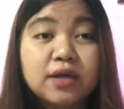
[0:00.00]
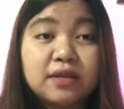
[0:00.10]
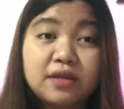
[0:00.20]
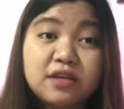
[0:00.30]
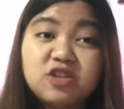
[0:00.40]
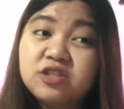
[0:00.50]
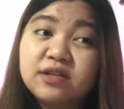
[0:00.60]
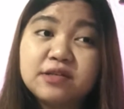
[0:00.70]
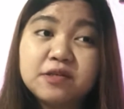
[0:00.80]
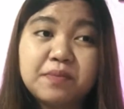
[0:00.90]
the
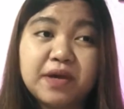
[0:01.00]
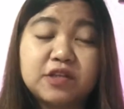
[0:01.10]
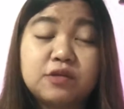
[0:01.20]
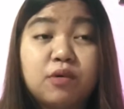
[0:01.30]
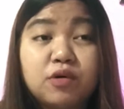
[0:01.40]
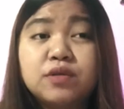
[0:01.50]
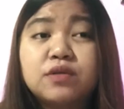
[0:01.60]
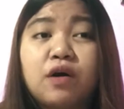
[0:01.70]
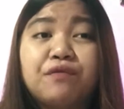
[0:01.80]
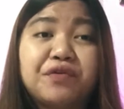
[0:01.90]
digital space,
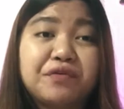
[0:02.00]
most of